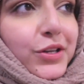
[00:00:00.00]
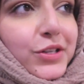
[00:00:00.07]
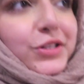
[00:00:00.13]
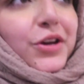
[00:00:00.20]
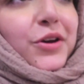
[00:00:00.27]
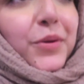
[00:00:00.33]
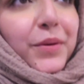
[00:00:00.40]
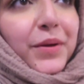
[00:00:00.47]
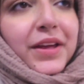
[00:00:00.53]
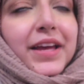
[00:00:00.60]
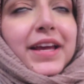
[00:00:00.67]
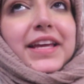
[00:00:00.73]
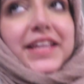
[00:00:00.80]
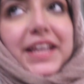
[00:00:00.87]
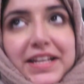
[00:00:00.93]
So
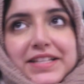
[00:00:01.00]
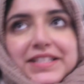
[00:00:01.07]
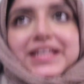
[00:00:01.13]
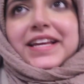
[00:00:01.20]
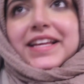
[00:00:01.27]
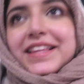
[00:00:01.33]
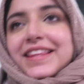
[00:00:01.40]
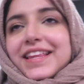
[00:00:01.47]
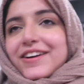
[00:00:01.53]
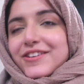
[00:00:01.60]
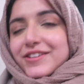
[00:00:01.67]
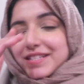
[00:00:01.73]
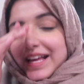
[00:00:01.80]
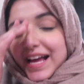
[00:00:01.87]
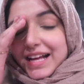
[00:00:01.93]
yes, there
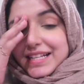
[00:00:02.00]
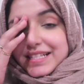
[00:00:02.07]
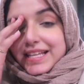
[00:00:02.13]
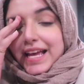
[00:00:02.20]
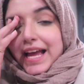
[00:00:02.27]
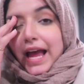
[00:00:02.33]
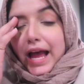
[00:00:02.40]
is that.